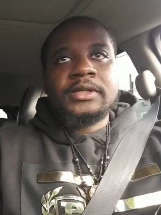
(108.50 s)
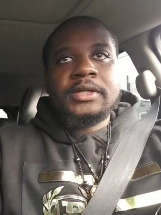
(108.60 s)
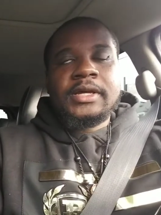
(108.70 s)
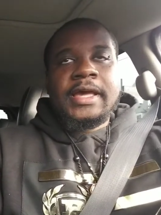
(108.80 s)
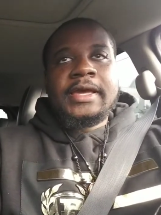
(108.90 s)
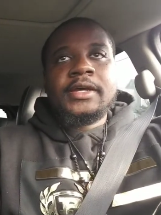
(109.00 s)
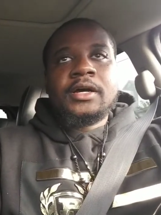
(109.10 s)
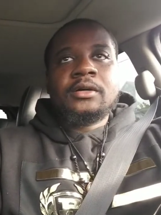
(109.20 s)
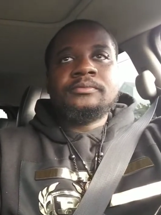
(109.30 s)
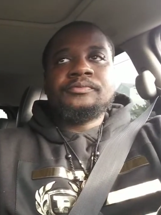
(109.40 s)

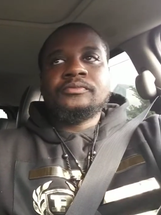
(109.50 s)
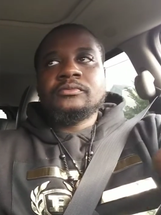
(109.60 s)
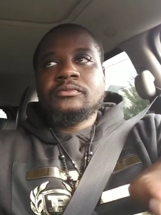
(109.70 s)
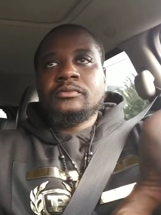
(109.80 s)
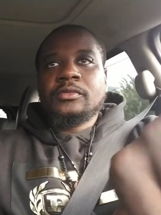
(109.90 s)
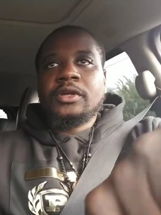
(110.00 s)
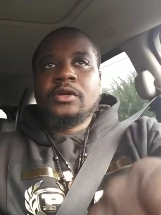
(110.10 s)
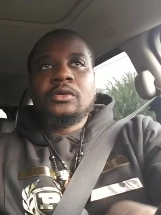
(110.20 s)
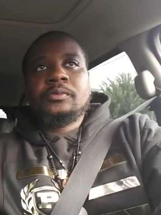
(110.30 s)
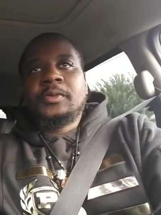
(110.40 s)
And you
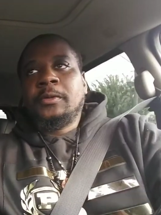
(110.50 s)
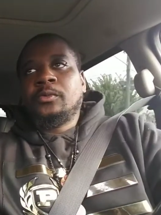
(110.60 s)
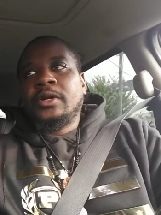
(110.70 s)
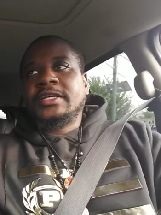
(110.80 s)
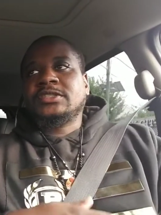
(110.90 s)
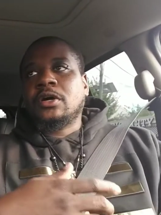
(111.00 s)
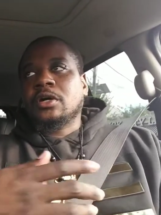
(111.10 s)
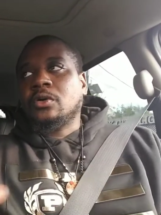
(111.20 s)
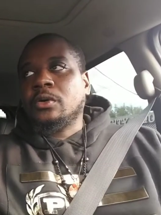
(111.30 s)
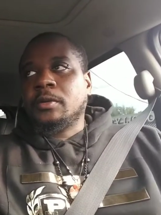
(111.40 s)
know, people that are
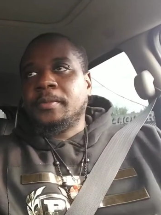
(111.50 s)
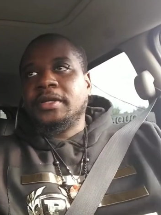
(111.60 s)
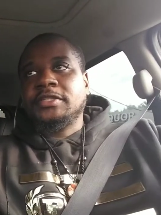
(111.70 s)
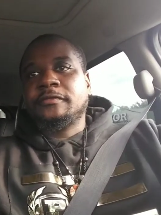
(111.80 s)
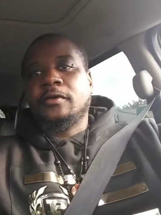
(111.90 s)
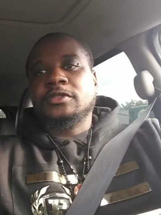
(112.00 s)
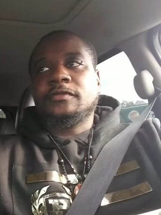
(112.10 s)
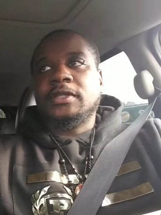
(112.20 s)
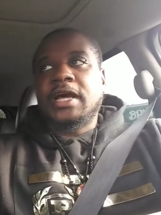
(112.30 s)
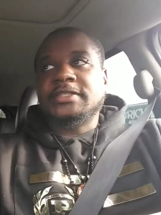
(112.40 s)
caught up in these false
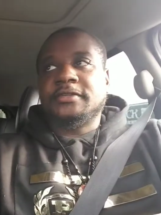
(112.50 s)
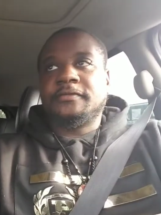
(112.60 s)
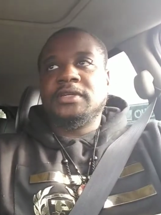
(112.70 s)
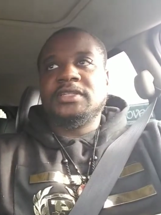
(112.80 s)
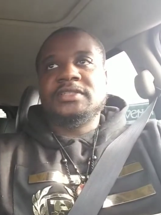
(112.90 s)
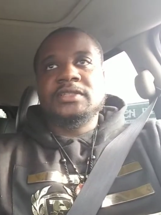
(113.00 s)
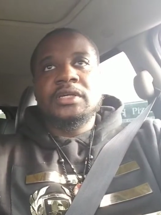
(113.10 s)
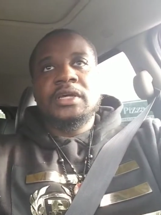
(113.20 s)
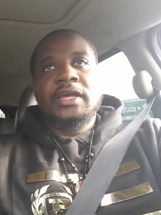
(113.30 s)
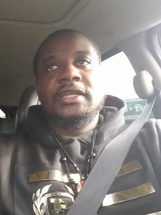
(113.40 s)
philosophies
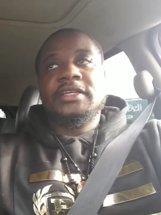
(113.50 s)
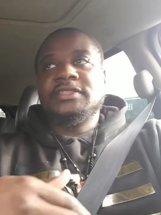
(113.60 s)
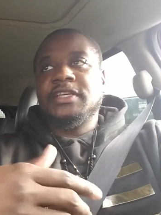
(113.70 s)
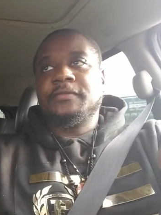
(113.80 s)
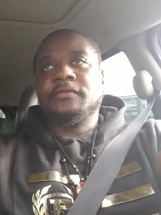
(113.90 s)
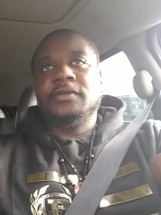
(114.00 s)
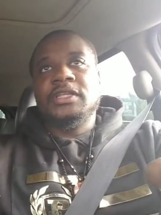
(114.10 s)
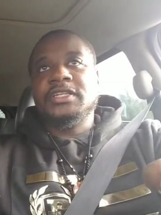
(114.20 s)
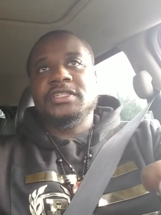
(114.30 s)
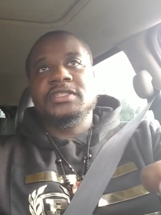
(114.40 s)
and these different
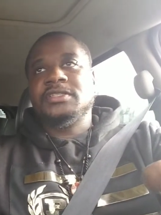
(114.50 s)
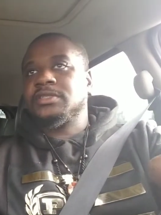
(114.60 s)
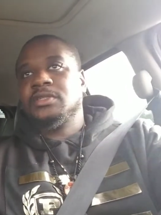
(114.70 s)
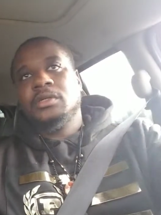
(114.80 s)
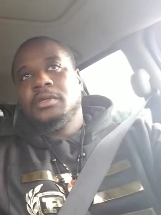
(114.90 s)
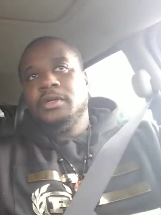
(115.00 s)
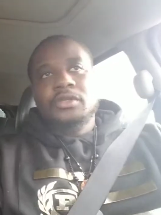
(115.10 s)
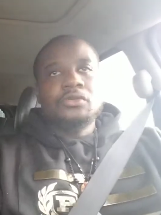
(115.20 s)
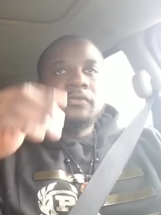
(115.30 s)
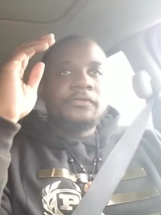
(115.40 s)
religions,
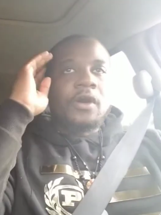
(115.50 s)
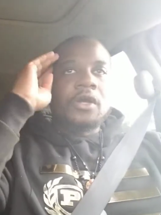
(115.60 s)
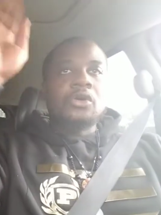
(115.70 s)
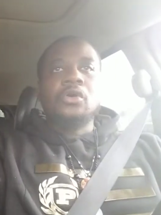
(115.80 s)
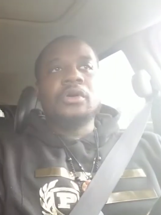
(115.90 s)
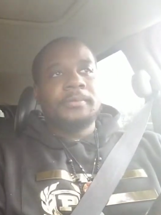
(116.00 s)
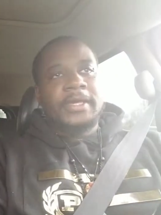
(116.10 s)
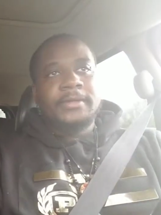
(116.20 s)
you far gone, man.